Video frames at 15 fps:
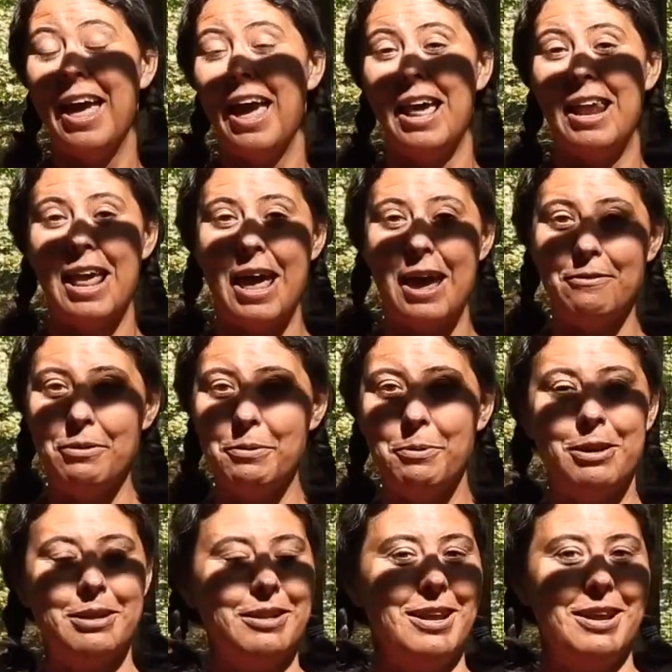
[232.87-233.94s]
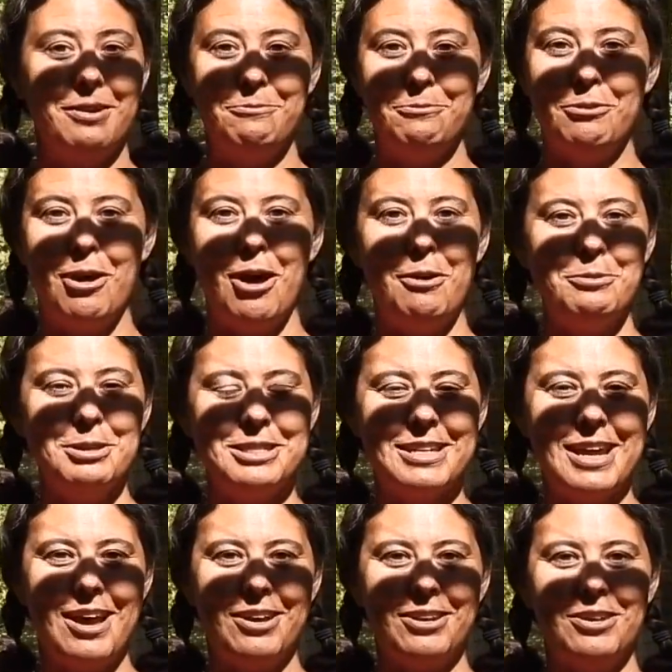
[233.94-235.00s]
and everyone will always
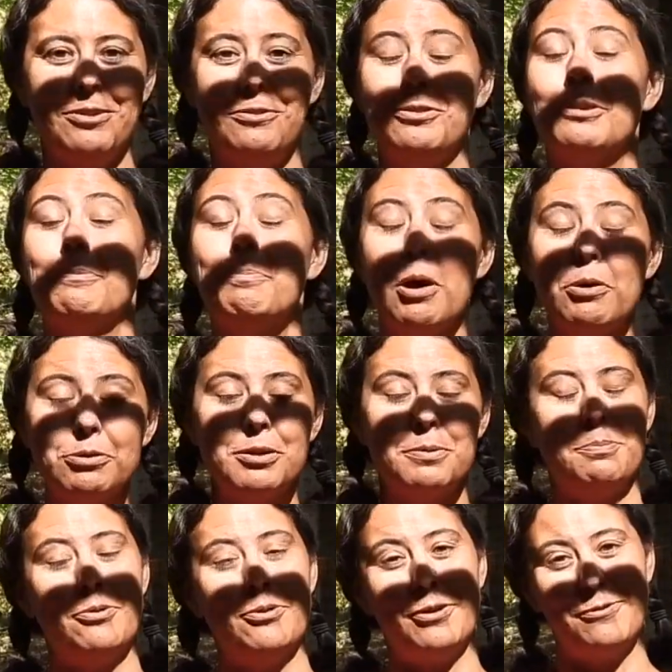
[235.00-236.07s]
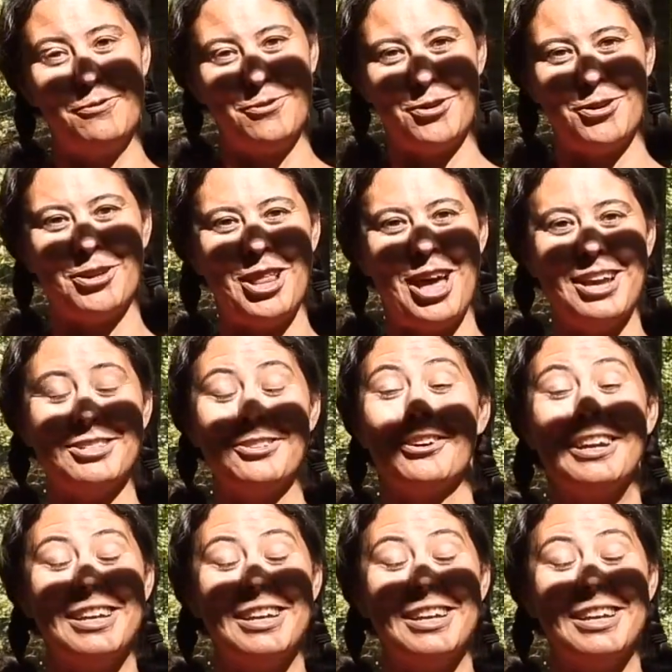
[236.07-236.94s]
tell you the most important fertilizer